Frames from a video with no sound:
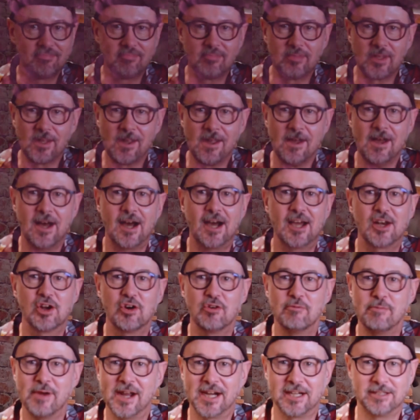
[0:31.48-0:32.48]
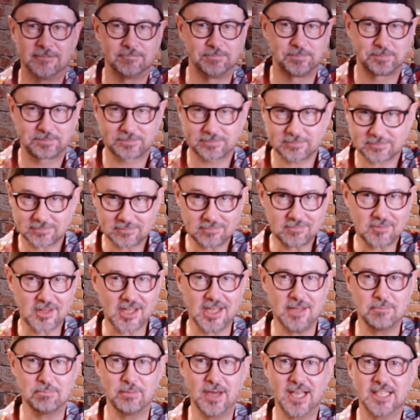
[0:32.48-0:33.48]
I love beer.
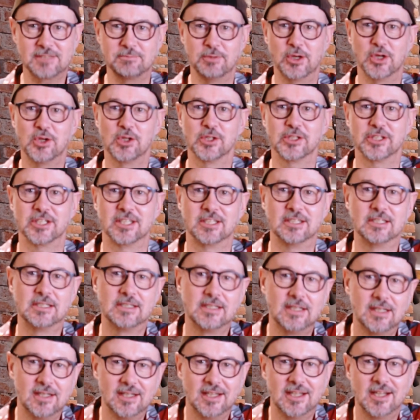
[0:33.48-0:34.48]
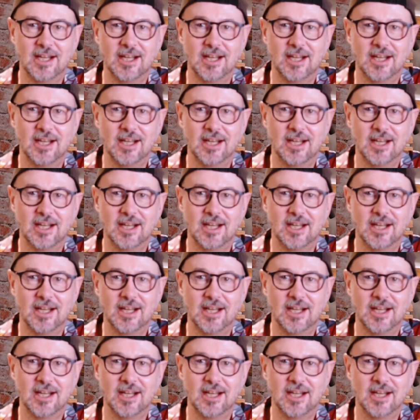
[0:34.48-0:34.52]
It makes me older.